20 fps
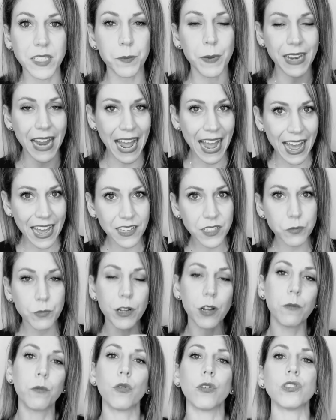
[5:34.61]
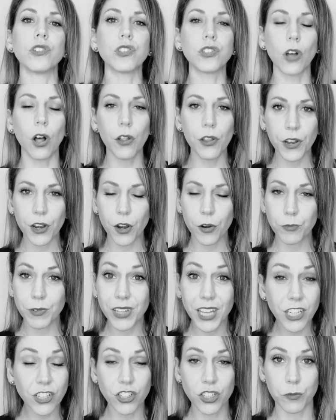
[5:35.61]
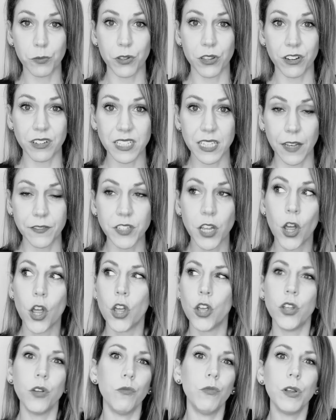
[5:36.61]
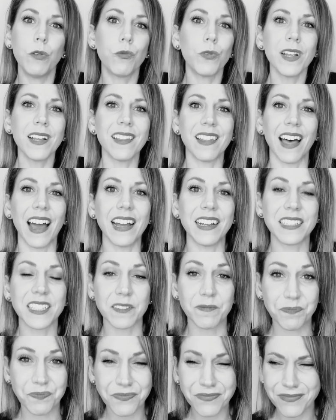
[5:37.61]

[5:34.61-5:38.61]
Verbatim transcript: But as we are more solid in our relationship with ourselves, we realize